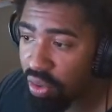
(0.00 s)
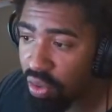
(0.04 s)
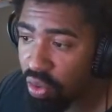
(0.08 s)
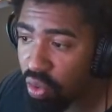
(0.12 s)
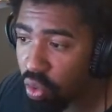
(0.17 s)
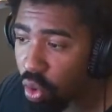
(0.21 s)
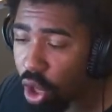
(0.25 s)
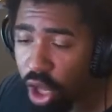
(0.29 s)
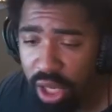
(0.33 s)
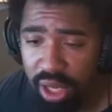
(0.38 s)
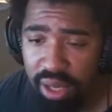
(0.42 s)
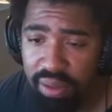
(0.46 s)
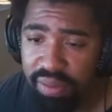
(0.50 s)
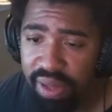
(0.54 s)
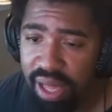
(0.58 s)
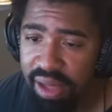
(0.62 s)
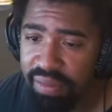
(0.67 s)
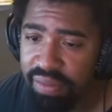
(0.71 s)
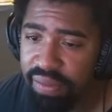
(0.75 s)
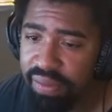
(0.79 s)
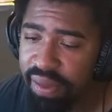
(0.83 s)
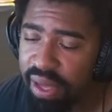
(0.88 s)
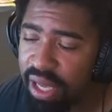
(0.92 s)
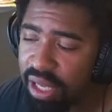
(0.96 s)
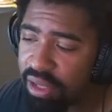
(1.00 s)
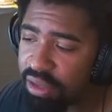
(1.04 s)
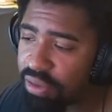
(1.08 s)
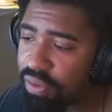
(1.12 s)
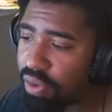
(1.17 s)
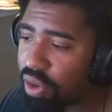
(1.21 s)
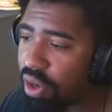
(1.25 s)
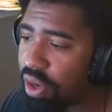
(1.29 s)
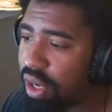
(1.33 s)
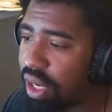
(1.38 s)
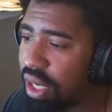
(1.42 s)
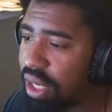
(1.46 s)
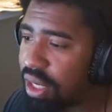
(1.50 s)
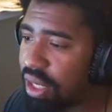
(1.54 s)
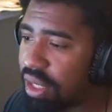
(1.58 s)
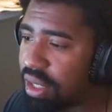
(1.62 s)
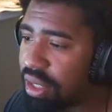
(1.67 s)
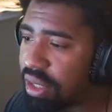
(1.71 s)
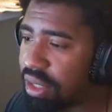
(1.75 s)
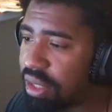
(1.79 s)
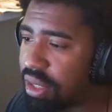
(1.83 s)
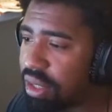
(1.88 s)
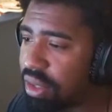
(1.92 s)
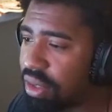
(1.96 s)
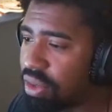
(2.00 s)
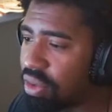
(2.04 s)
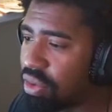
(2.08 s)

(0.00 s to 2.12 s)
quality of life as far as,